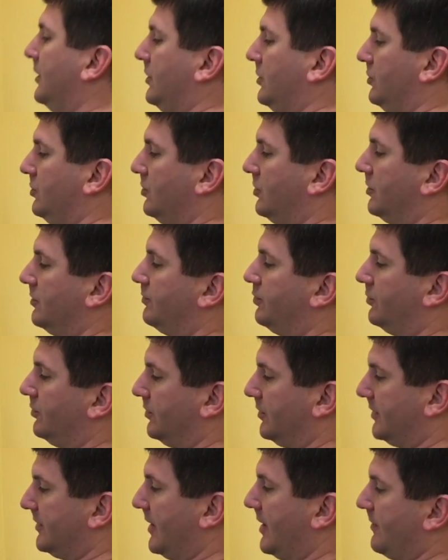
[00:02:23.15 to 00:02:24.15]
you could pull
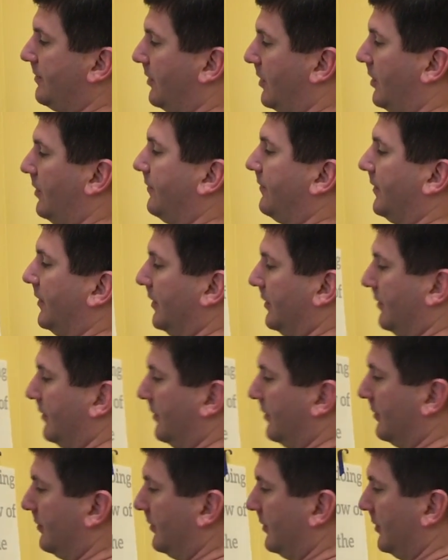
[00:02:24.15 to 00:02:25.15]
the tape off and
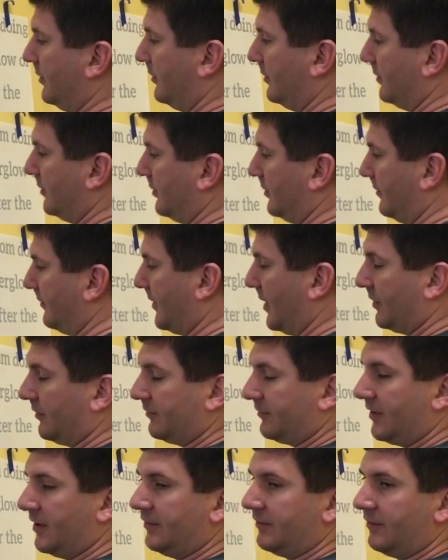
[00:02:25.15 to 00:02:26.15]
the vinyl
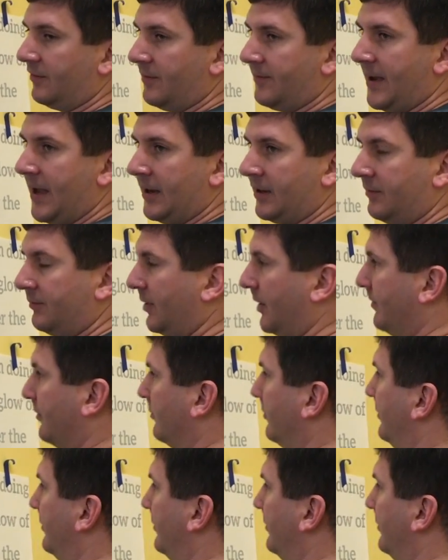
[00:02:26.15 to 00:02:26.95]
stays on the backing paper,